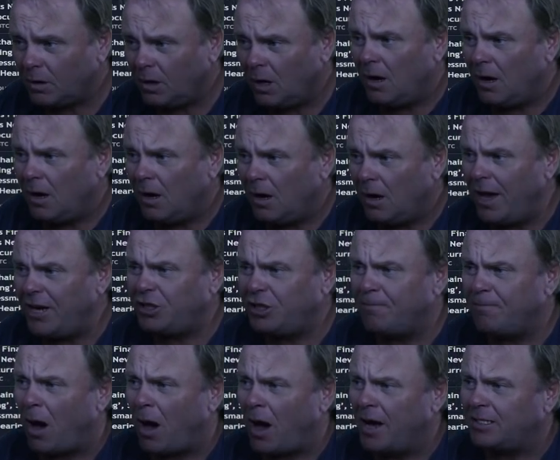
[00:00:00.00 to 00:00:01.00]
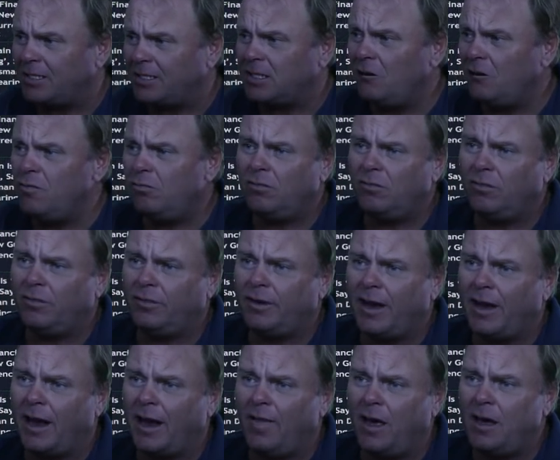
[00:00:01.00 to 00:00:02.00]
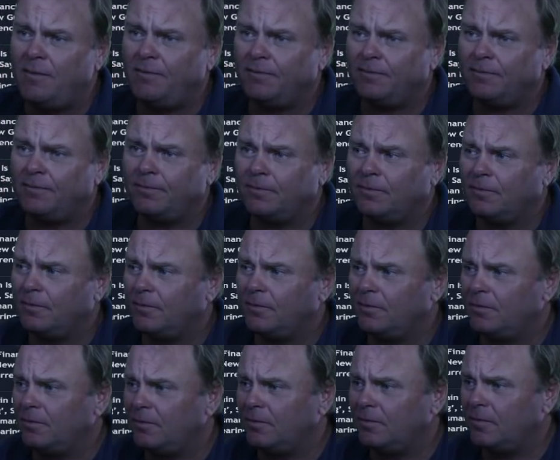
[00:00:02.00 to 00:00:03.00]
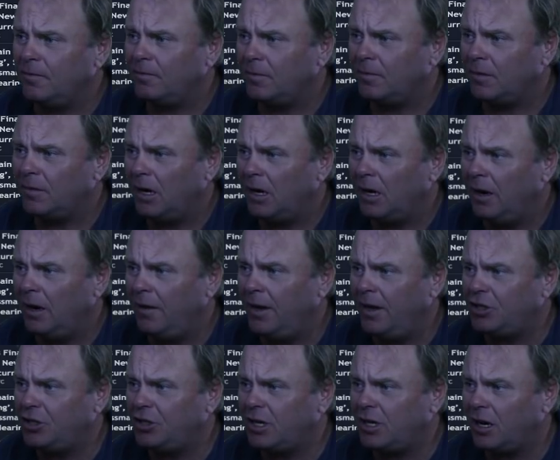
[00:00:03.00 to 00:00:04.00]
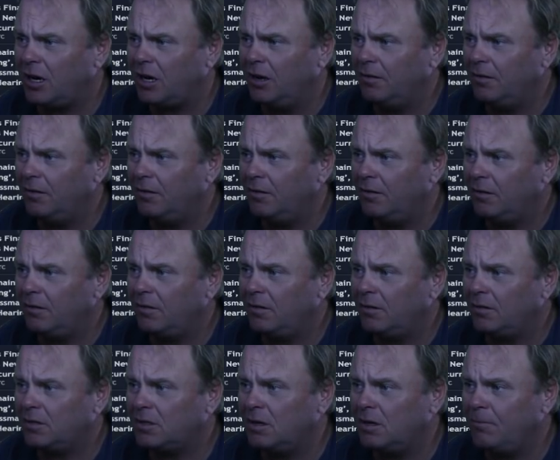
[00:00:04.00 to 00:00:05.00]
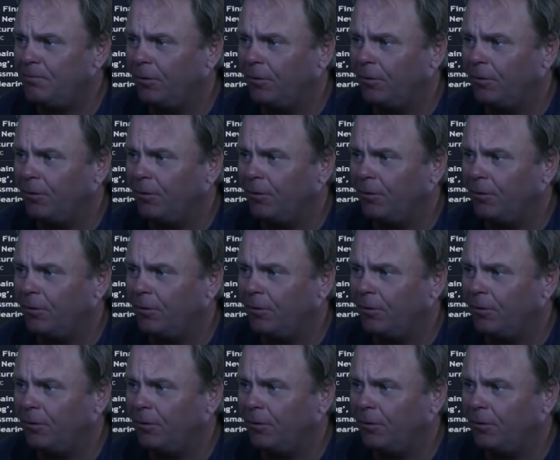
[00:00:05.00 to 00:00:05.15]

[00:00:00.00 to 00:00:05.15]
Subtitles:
there's your buy zone down there, and there's your target. Simple.